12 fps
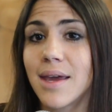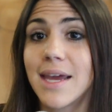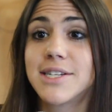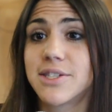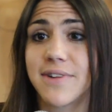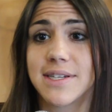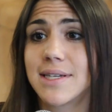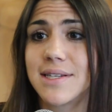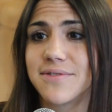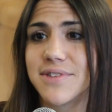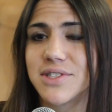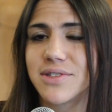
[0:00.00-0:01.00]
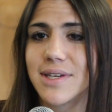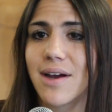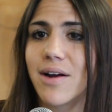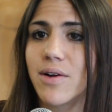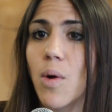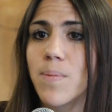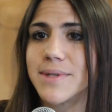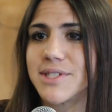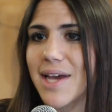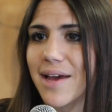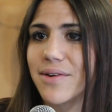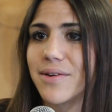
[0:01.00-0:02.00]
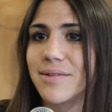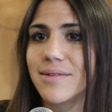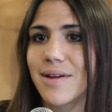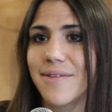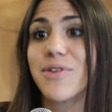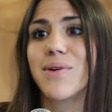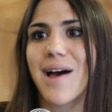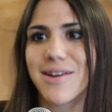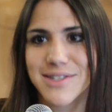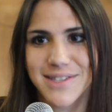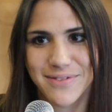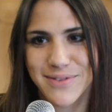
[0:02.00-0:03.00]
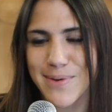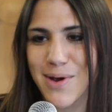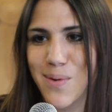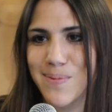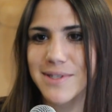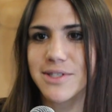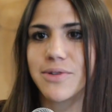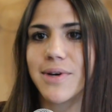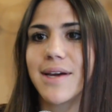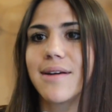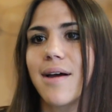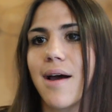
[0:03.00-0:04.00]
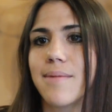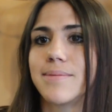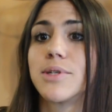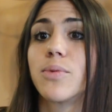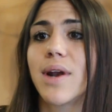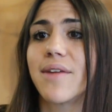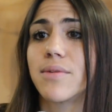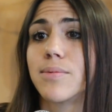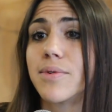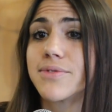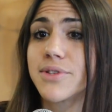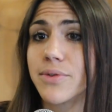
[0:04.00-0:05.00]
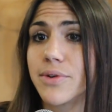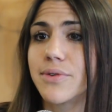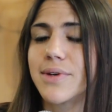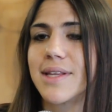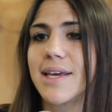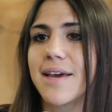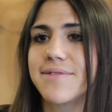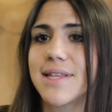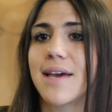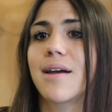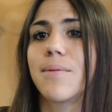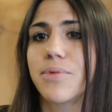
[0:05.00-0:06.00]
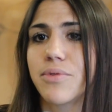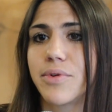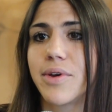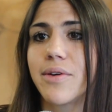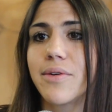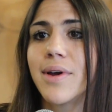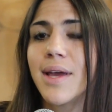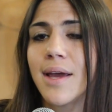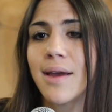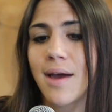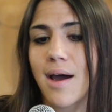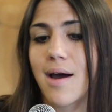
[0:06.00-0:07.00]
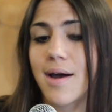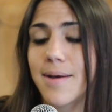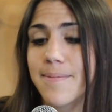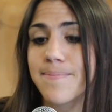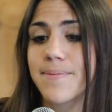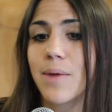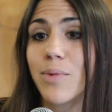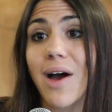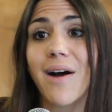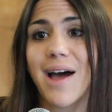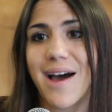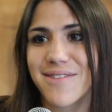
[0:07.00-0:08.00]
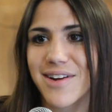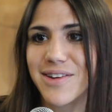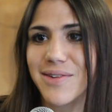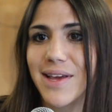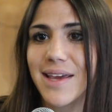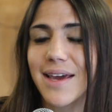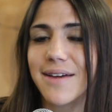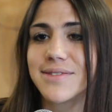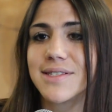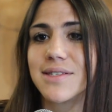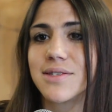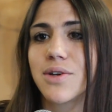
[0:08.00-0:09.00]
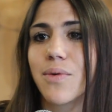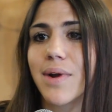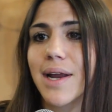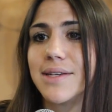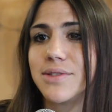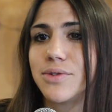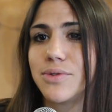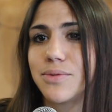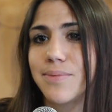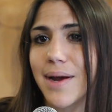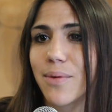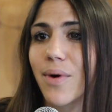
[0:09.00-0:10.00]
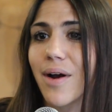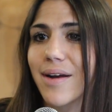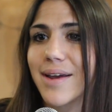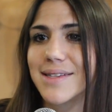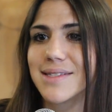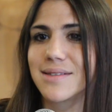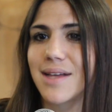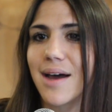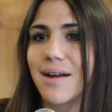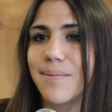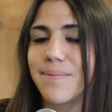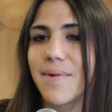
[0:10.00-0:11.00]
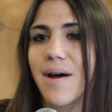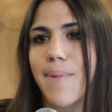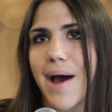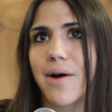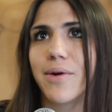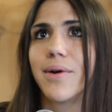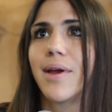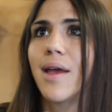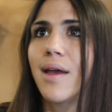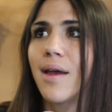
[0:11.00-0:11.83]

each of us individually are an open channel, if you allow yourself to be open to it, to whatever moves through and the gifts that come through you. And we all have our unique gifts. And so when I do my work, it's a lot about,